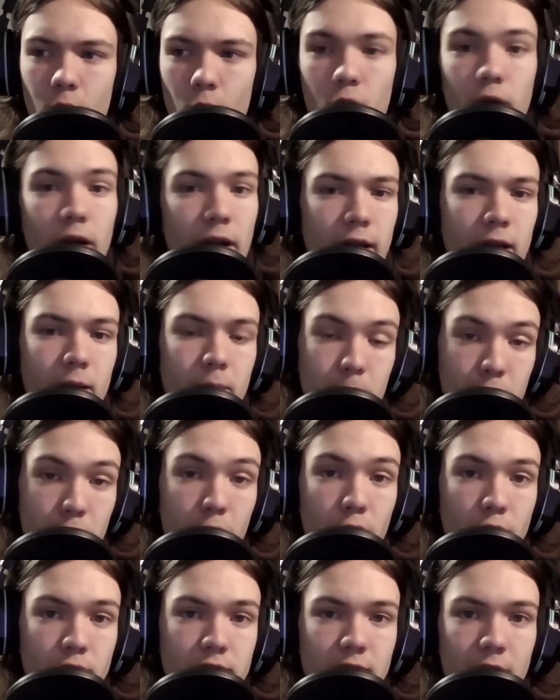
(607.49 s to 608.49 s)
or I can
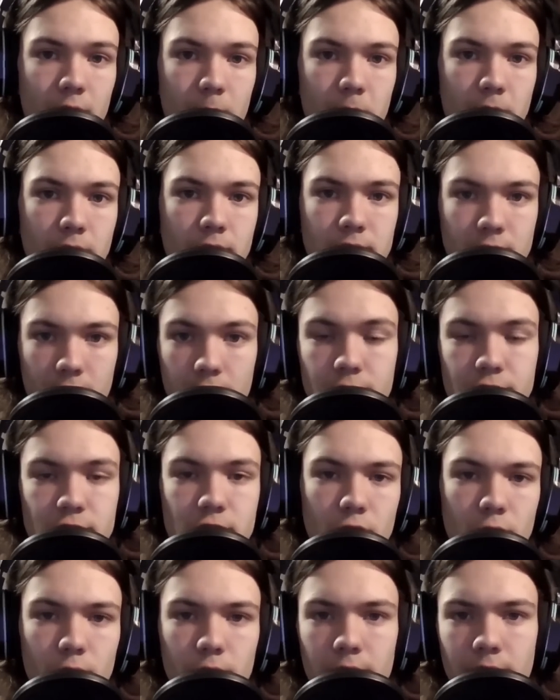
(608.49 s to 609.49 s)
prototype it
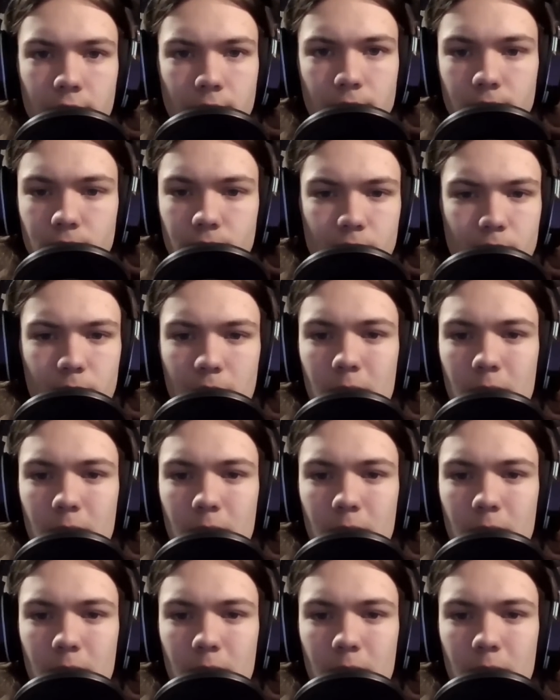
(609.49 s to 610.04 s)
also in